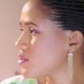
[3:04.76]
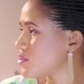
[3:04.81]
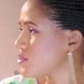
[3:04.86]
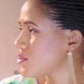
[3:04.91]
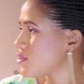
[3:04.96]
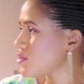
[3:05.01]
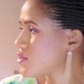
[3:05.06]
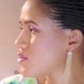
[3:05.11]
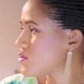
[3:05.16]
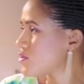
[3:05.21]

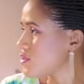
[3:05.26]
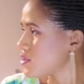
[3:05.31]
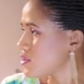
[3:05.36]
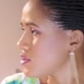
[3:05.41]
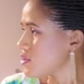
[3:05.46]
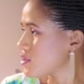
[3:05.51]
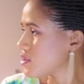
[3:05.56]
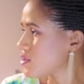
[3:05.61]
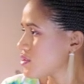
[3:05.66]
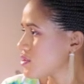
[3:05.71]

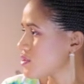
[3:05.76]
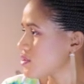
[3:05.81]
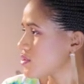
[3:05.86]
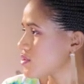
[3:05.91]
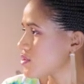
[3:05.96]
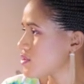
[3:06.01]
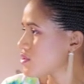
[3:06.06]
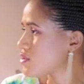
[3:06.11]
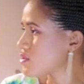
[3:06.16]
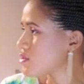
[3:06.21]

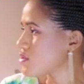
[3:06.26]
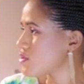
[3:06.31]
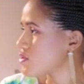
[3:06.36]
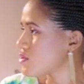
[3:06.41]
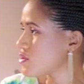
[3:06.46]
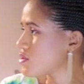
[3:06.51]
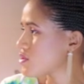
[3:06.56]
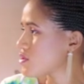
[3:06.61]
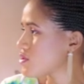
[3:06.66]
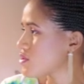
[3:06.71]

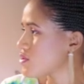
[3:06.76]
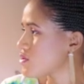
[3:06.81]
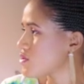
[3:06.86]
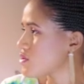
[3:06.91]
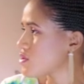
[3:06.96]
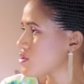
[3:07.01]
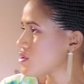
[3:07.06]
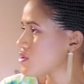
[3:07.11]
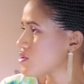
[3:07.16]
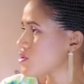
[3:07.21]

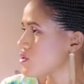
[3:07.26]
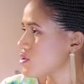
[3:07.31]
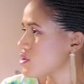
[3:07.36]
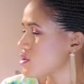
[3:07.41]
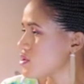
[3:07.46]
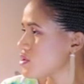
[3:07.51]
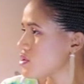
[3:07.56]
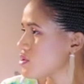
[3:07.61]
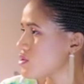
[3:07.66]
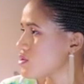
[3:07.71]

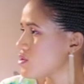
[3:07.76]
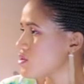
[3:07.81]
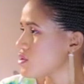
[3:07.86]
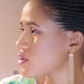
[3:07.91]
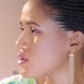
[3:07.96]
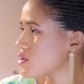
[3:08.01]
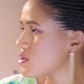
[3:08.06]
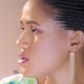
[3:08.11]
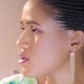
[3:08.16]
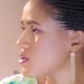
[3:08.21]

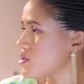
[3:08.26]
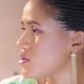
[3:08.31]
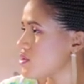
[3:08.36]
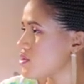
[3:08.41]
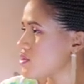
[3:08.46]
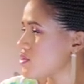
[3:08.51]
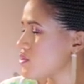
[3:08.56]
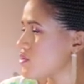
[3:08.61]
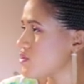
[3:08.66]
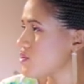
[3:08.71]

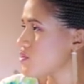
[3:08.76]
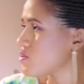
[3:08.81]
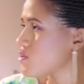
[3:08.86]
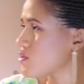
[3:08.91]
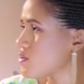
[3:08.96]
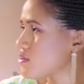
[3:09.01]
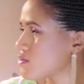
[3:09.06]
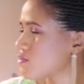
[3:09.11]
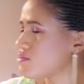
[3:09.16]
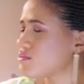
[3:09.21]

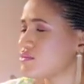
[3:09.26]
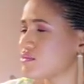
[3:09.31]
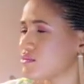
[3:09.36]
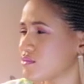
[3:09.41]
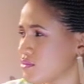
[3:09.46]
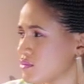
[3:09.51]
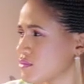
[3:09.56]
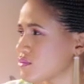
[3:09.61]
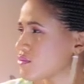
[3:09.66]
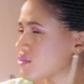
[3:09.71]
(silent)